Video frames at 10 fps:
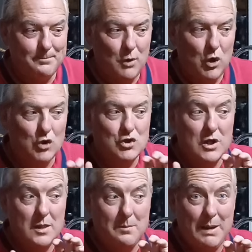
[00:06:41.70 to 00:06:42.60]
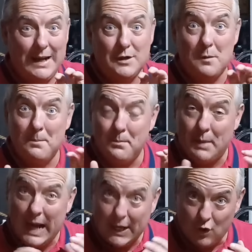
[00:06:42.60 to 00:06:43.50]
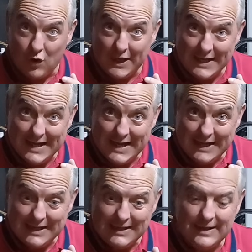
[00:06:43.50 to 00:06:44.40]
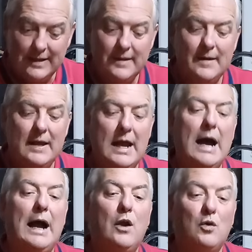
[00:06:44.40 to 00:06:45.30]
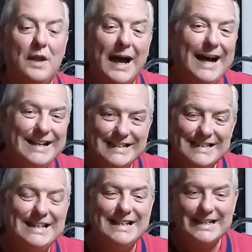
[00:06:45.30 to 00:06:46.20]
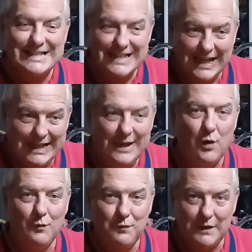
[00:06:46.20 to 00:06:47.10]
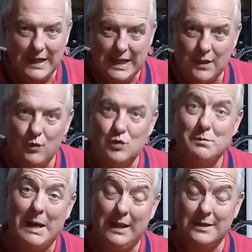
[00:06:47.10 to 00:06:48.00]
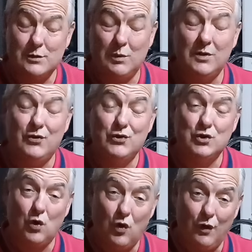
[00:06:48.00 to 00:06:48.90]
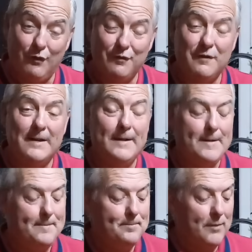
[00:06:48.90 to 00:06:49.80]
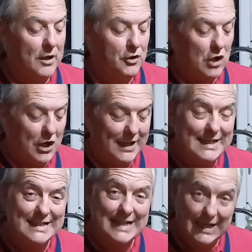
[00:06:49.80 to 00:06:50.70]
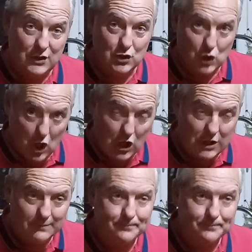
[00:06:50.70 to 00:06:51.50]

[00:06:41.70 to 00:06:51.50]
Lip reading: put the pinter back on again. I'm going to agitate it slightly. Hopefully those pellets will dissolve down inside the dock.